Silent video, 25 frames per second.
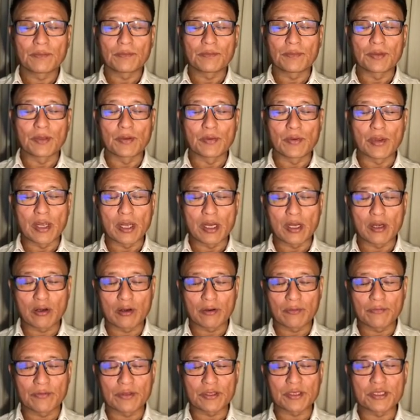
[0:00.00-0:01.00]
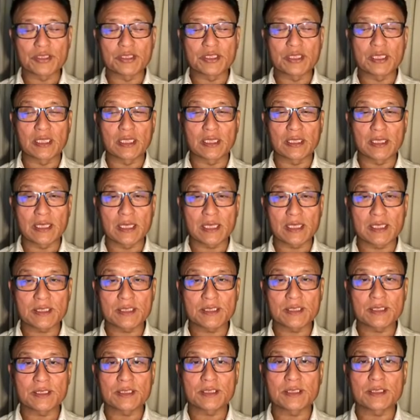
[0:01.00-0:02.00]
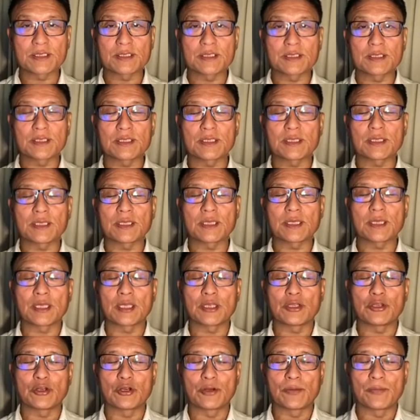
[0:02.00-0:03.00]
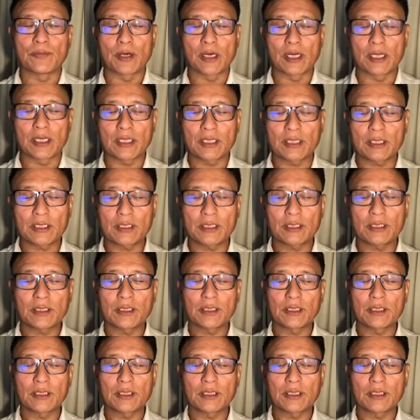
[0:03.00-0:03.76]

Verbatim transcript: Be aware of the stillness in your body.